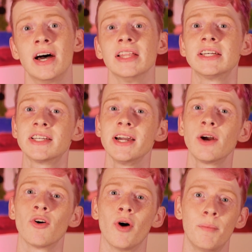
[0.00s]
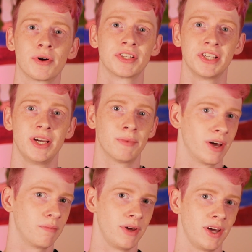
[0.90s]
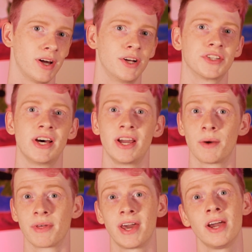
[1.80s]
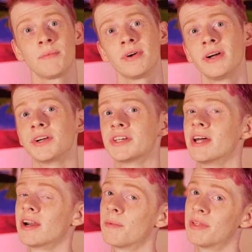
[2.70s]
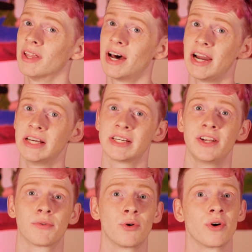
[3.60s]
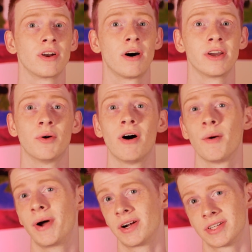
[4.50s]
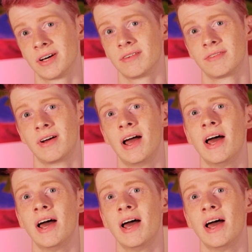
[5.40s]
Let's say you're a one-person team like me. You're setting up the camera, you're setting up the lights, and you're recording audio all by yourself.